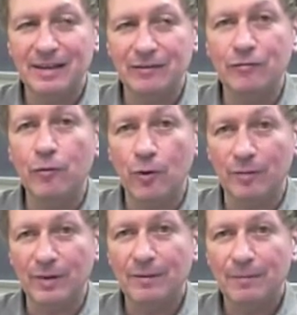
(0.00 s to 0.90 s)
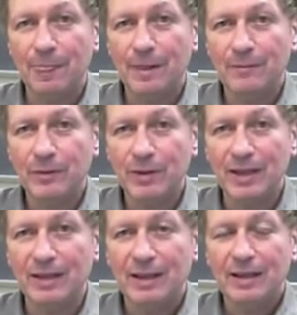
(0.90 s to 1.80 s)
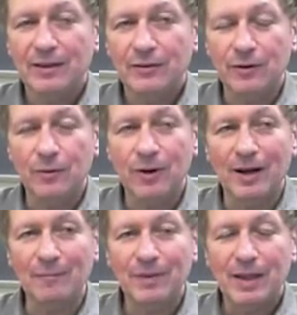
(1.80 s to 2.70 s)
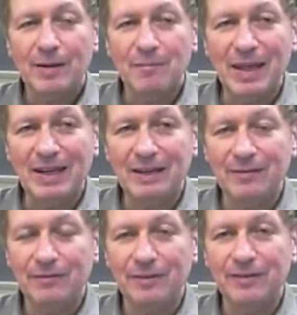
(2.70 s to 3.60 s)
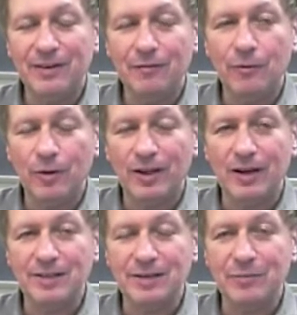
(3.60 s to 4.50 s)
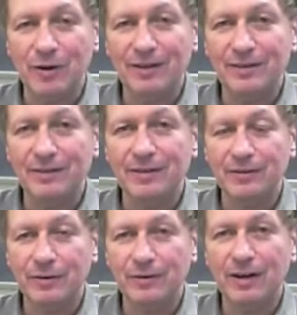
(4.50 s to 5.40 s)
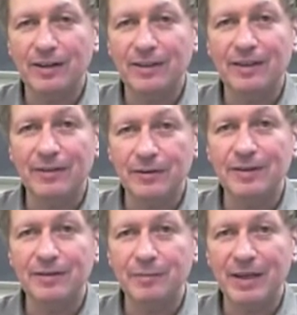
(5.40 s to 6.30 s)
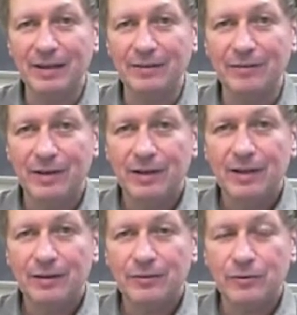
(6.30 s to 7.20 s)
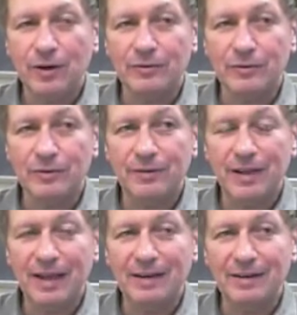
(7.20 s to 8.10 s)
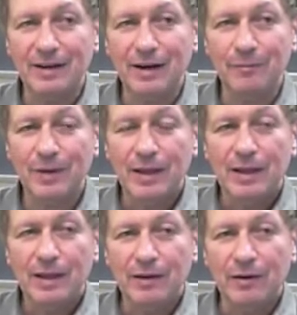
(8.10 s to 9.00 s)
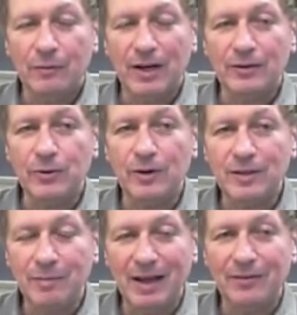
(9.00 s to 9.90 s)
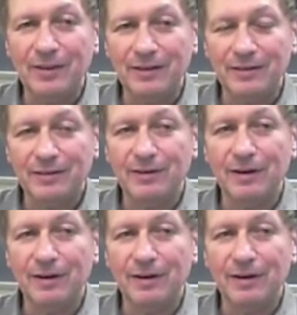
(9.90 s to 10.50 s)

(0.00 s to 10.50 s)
in form. Okay? So many of the self-organizing processes are like that. They're dissipative structures. And when I talked about this